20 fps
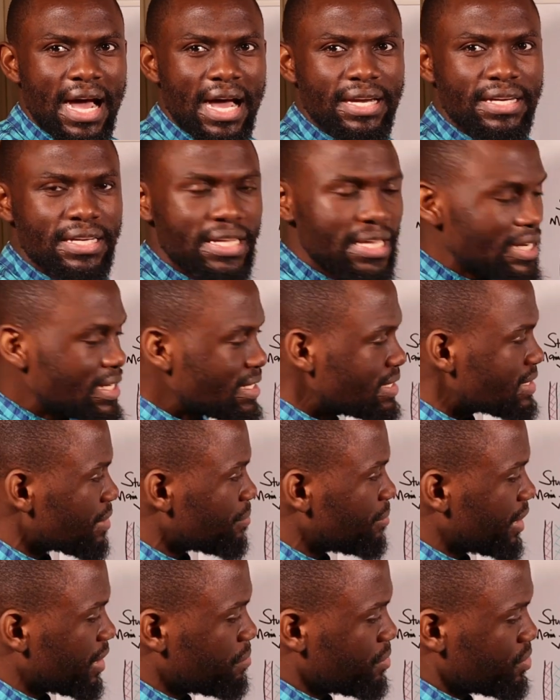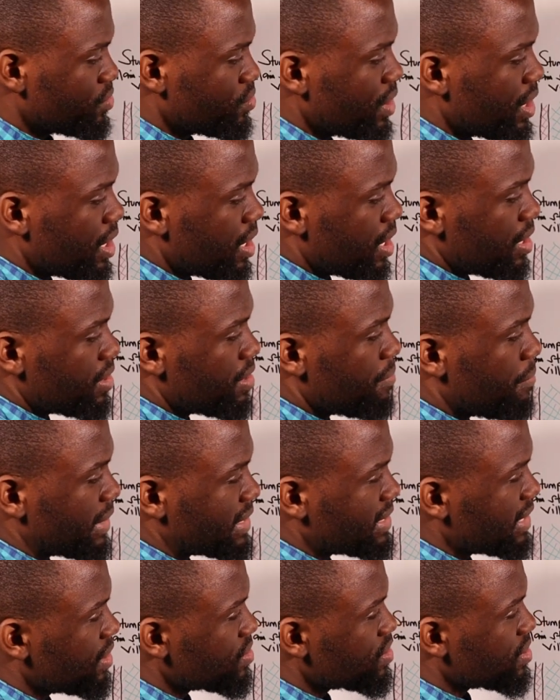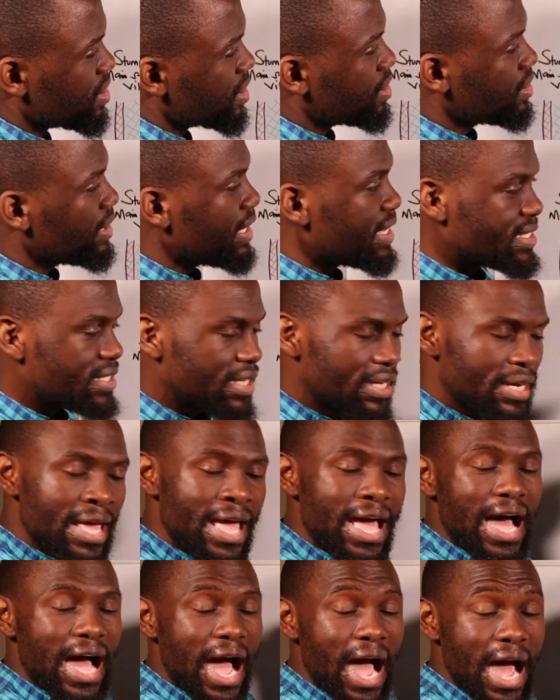an interplay between the maternal circulation